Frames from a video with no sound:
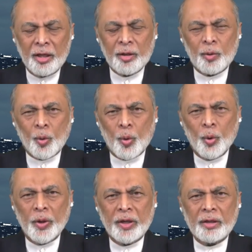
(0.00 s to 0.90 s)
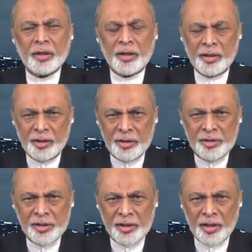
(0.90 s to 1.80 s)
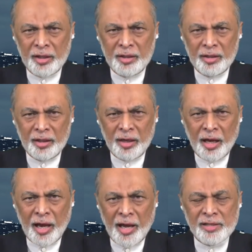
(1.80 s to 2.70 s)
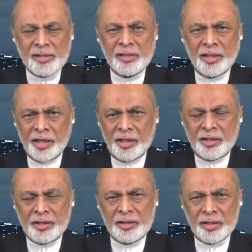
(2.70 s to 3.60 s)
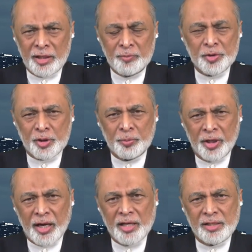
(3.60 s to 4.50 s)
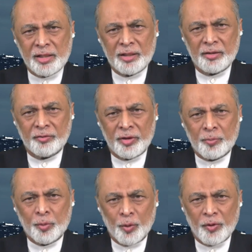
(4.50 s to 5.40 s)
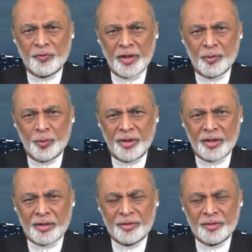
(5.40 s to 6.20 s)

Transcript: growing in India as need seems to be rising for more of their work?